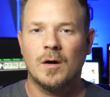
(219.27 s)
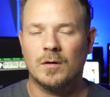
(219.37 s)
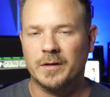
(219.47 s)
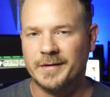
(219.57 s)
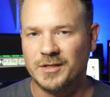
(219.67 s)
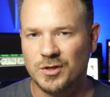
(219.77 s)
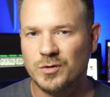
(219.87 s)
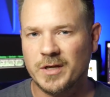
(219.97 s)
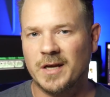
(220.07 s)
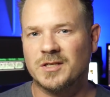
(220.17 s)
all of these
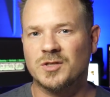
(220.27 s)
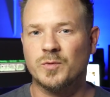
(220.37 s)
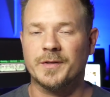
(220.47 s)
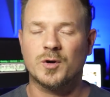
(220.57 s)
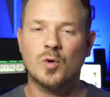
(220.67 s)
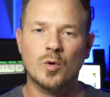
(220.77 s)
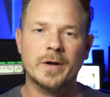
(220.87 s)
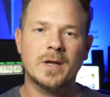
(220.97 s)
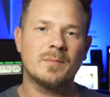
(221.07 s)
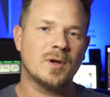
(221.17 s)
use cases with
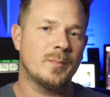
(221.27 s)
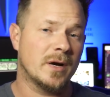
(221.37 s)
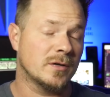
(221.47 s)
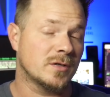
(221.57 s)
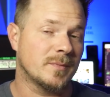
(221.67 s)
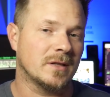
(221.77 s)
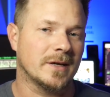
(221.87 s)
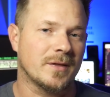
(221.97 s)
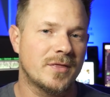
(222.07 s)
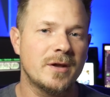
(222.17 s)
Coreum compared to something like
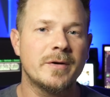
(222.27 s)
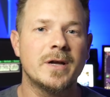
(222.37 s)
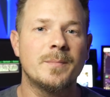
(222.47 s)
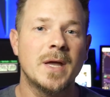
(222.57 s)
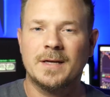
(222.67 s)
Ethereum,